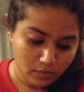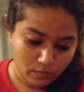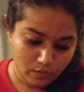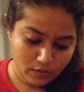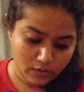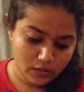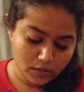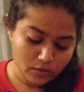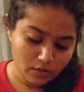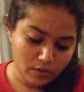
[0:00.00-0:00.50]

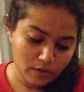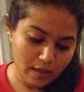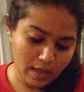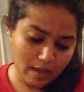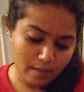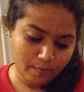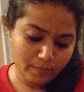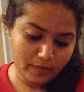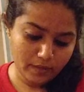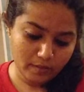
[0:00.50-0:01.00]
It's going to
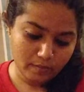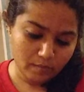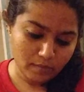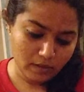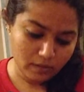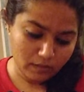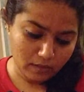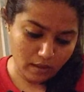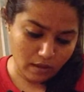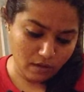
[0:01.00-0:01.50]
happen the
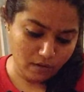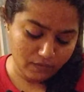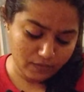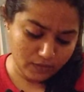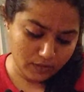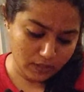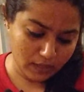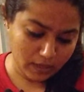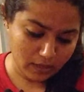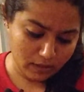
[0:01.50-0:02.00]
month
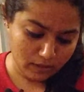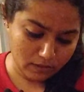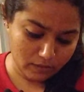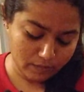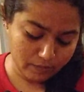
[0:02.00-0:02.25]
after that.